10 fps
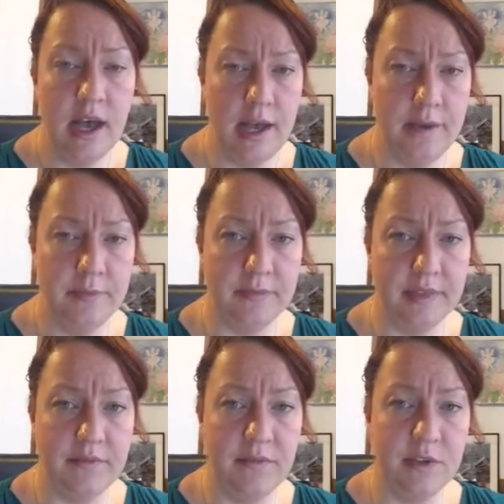
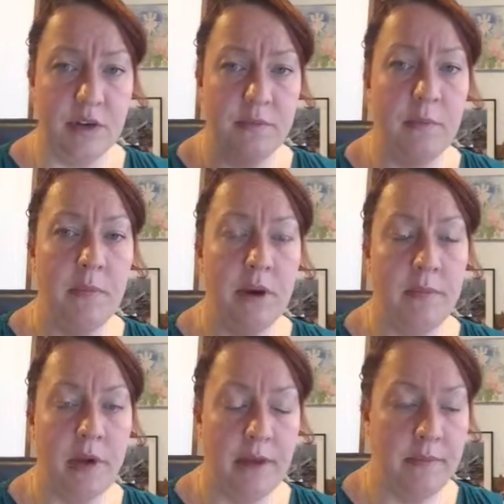for certain
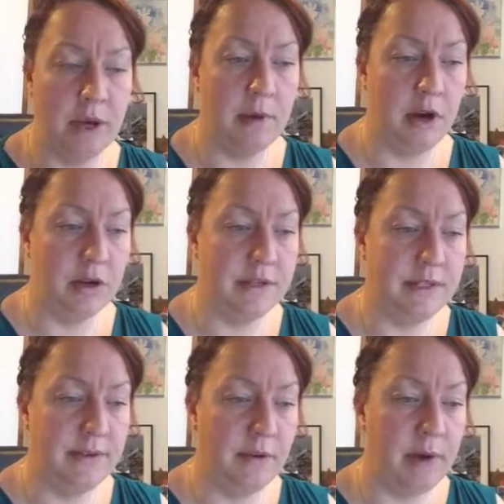
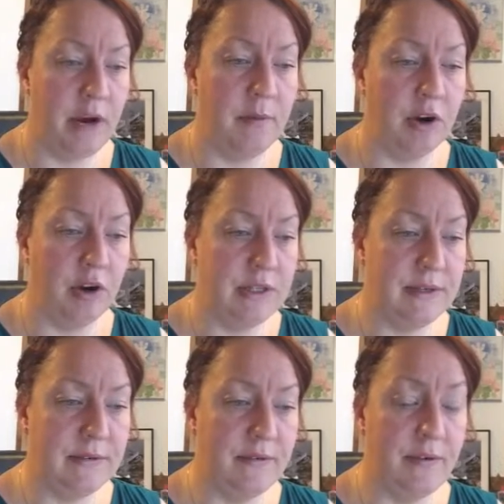earmarkers or
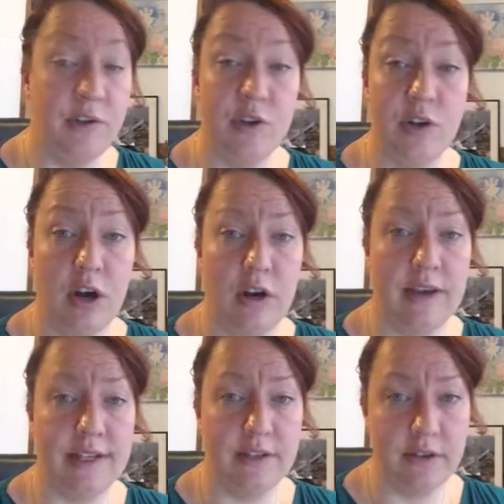biomarkers for future
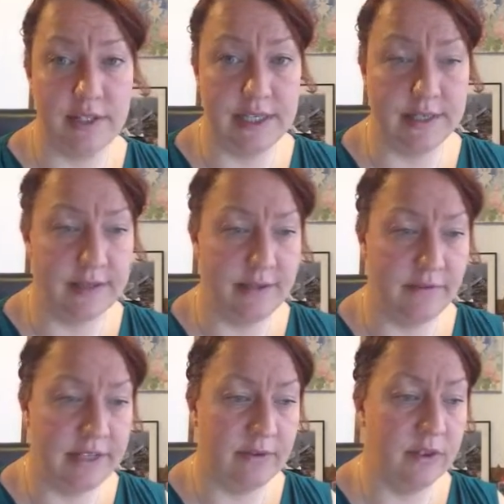cardiovascular disease in
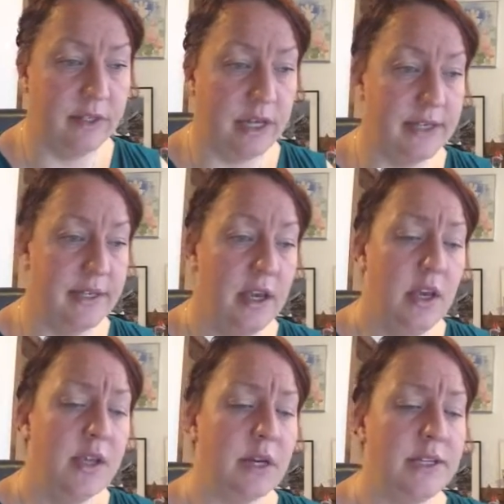several studies.
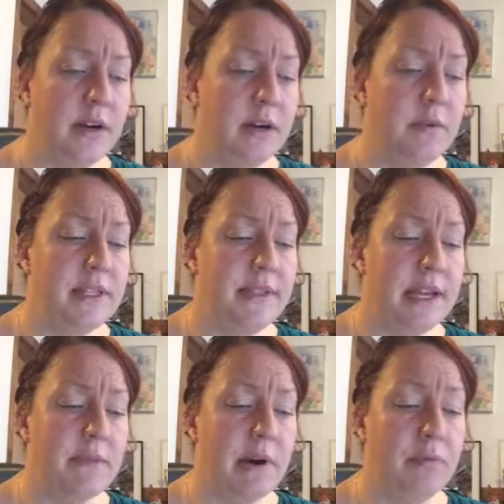So I started with a
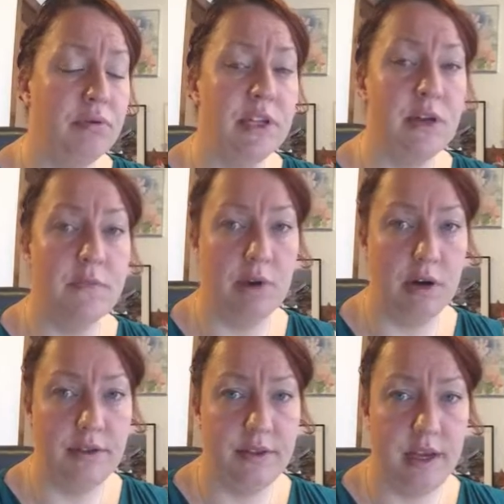study about preterm
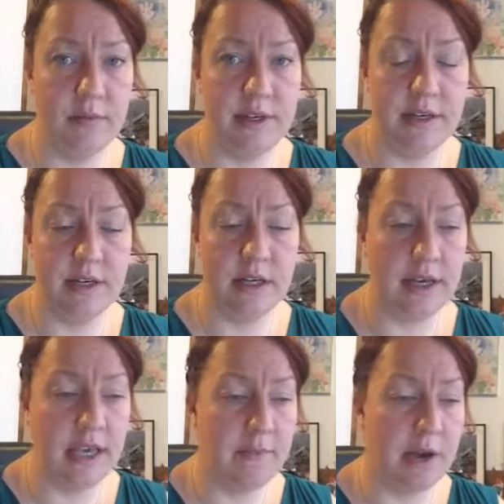birth, and we started
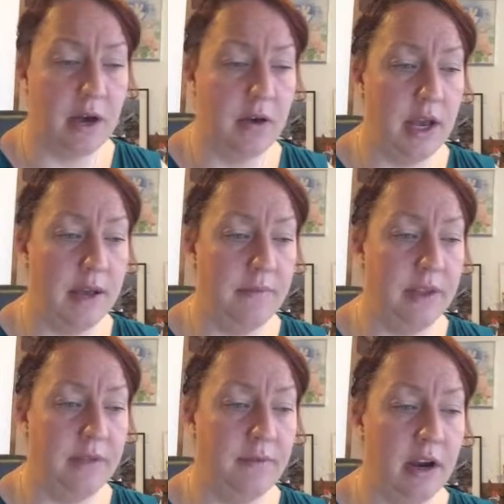talking about
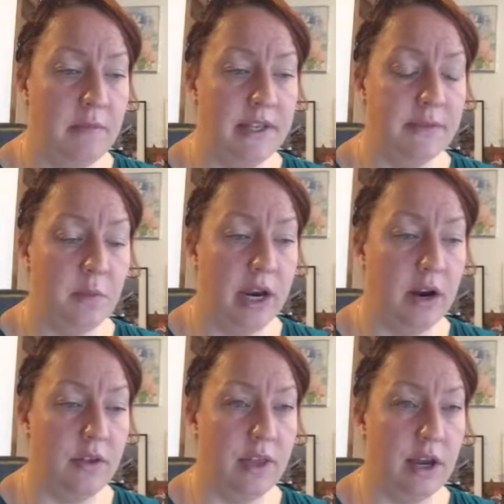environments
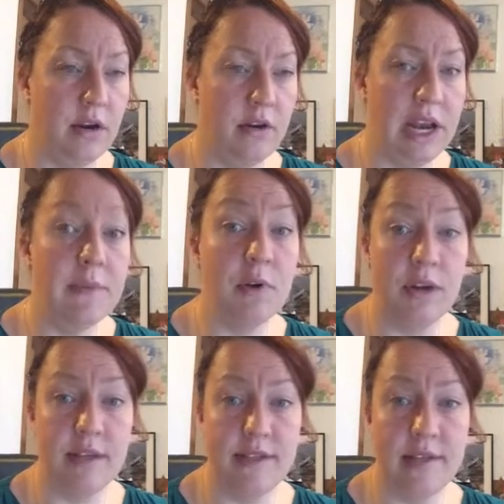where there are
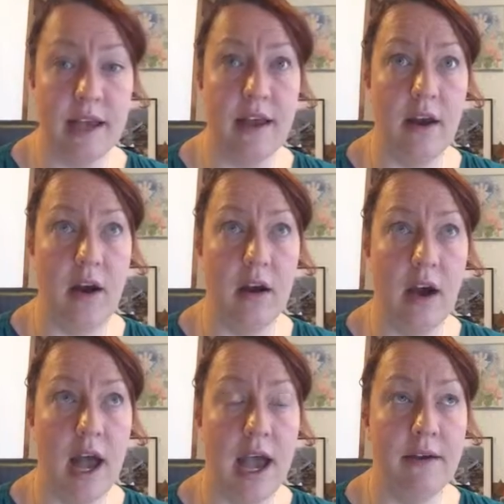neighborhoods that are
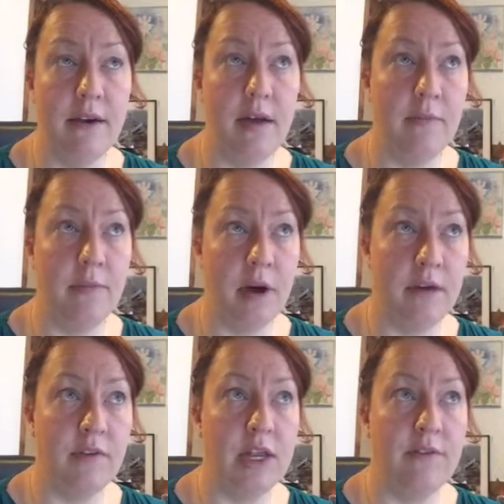high
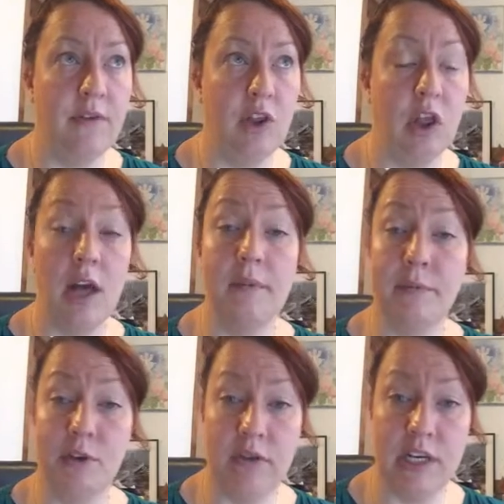poverty for long
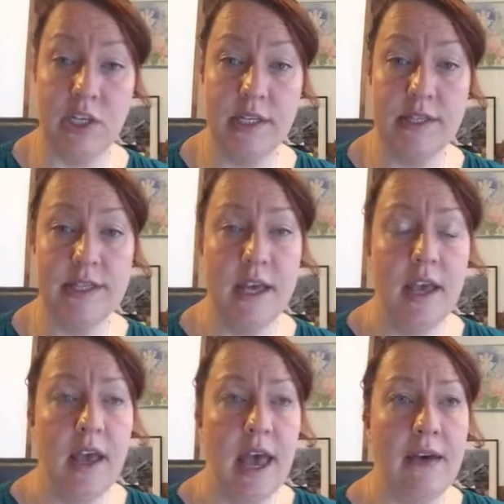durations,
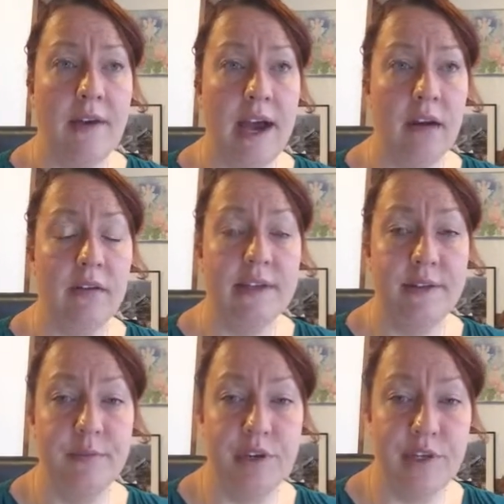have higher
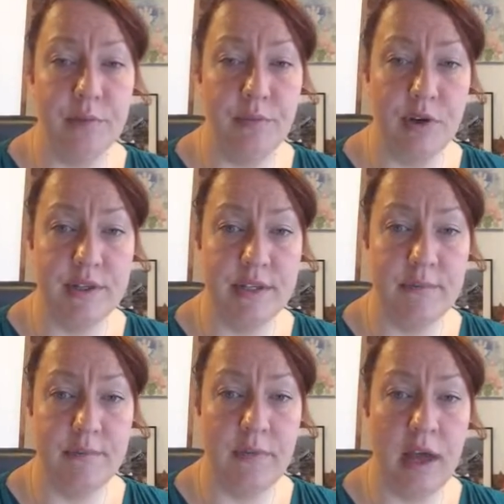risks of preterm birth than